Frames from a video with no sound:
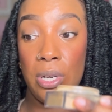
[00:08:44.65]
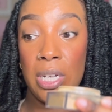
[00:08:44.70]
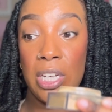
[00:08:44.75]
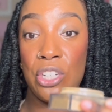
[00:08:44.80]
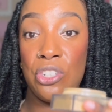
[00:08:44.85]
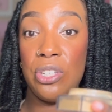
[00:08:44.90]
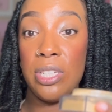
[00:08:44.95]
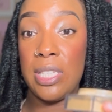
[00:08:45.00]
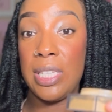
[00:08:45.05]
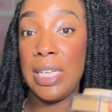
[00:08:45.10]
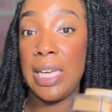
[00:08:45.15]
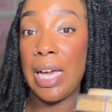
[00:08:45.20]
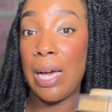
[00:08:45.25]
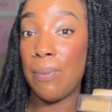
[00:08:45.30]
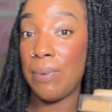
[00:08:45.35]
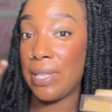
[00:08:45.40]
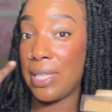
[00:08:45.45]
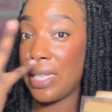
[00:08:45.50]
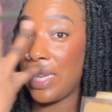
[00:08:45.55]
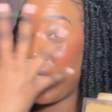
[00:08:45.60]
because you see how
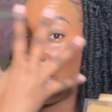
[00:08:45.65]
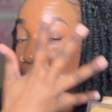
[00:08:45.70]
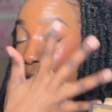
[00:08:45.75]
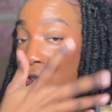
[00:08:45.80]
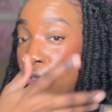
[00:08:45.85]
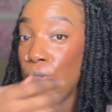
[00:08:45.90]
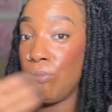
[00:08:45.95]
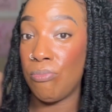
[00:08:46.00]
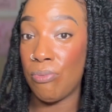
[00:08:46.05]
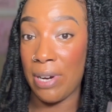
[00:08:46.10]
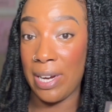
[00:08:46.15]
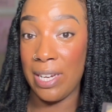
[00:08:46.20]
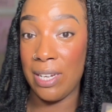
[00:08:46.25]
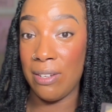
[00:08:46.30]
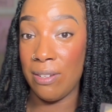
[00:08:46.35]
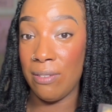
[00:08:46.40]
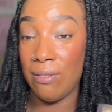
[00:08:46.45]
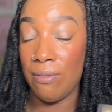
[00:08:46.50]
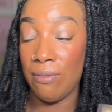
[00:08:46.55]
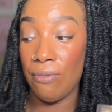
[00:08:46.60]
it's not too
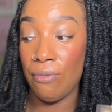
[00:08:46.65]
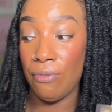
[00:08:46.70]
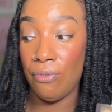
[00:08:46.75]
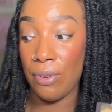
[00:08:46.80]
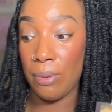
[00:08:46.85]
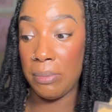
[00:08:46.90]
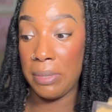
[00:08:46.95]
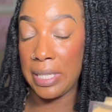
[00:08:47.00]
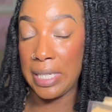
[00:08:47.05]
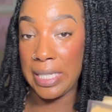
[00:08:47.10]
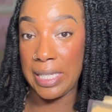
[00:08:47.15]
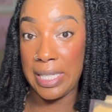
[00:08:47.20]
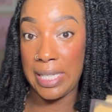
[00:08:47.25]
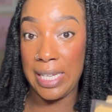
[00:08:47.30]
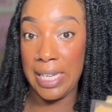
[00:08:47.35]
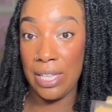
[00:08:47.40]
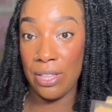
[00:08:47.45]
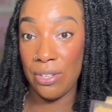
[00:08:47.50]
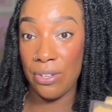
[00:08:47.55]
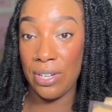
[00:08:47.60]
brightened from the
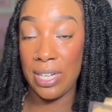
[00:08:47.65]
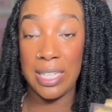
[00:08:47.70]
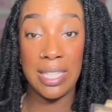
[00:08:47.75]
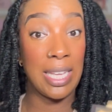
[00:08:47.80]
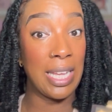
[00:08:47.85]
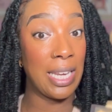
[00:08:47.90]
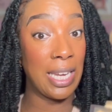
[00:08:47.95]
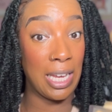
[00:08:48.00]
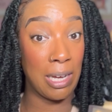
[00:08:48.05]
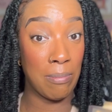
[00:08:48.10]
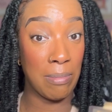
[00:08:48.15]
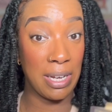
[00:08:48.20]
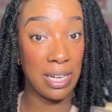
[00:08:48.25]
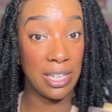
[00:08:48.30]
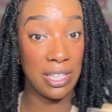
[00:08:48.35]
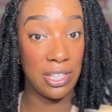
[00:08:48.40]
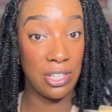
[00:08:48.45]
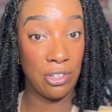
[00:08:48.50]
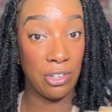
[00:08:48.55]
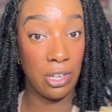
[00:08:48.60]
concealer, because I like my
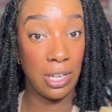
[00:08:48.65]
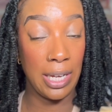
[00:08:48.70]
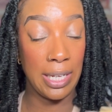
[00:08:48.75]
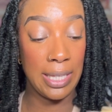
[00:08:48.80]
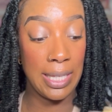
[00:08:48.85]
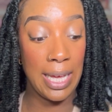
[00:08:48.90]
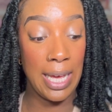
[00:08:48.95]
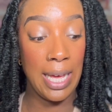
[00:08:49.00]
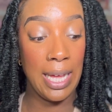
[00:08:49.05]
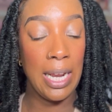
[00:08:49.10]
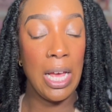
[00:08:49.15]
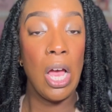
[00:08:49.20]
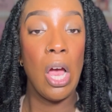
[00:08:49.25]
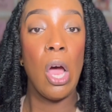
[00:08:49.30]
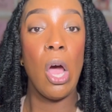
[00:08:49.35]
concealer like that.